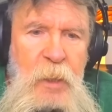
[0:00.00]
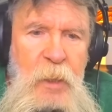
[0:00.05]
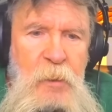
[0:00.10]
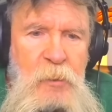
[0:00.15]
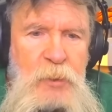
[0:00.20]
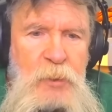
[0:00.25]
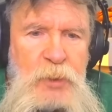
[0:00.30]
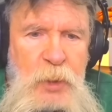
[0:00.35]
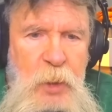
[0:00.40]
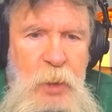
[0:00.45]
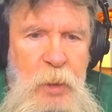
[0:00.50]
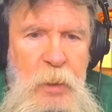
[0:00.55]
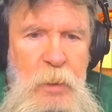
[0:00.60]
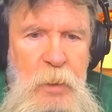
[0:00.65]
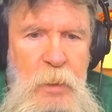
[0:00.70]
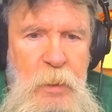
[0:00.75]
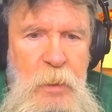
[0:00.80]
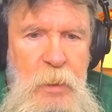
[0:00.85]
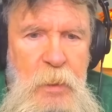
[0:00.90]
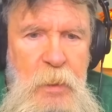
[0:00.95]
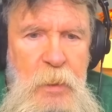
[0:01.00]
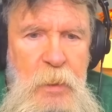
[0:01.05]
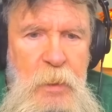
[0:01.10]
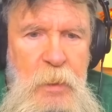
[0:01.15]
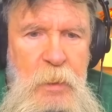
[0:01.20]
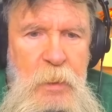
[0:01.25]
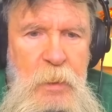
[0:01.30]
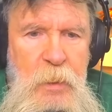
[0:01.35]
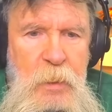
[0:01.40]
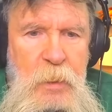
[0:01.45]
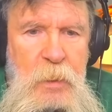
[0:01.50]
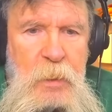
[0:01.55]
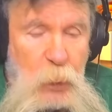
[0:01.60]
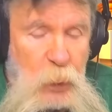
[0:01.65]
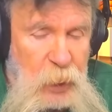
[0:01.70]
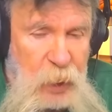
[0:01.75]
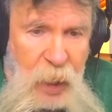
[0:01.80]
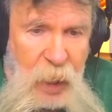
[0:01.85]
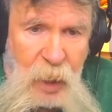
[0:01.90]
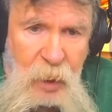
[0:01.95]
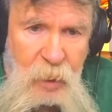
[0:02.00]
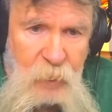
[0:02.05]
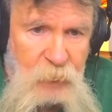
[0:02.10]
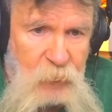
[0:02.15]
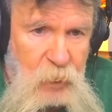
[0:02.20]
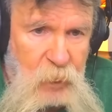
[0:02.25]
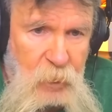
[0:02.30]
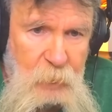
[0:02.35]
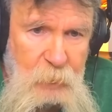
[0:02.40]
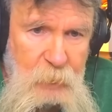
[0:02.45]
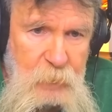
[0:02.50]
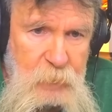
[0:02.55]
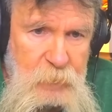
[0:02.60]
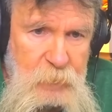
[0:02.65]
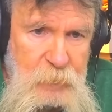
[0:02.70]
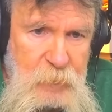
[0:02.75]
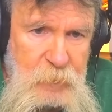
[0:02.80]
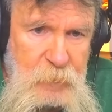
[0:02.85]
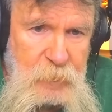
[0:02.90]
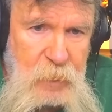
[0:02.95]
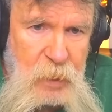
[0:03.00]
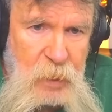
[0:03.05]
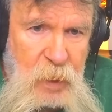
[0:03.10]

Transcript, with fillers: energy went out of them hmm.